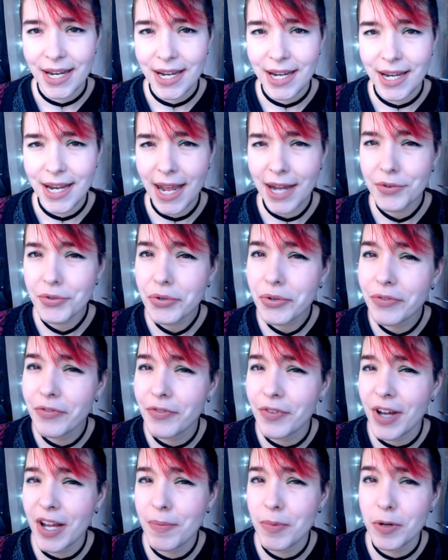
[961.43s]
natural
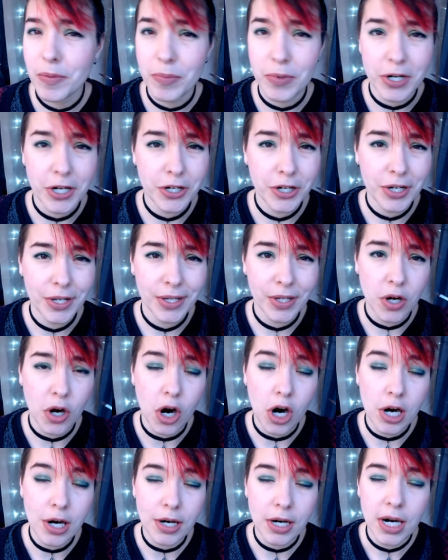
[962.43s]
fiber brushes
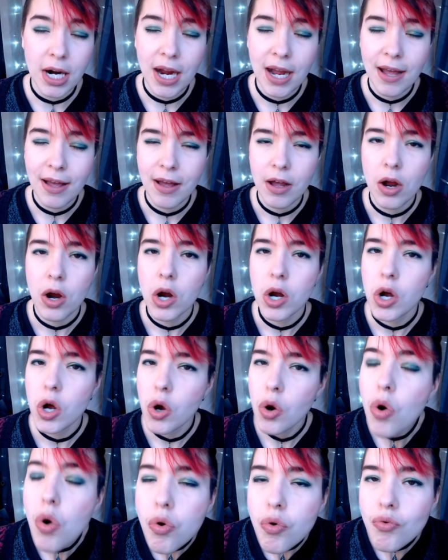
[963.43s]
are
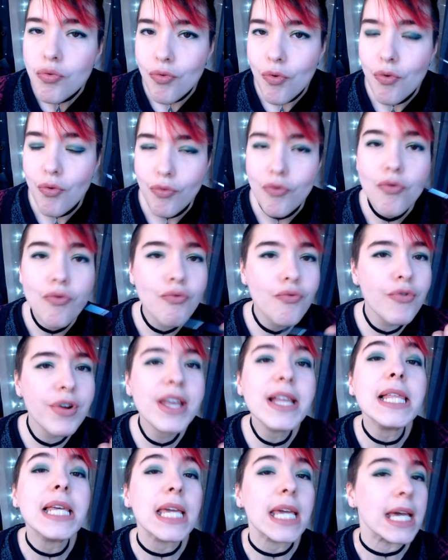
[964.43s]

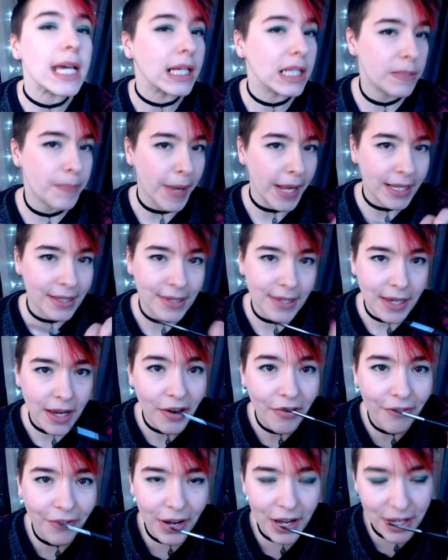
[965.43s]
really expensive.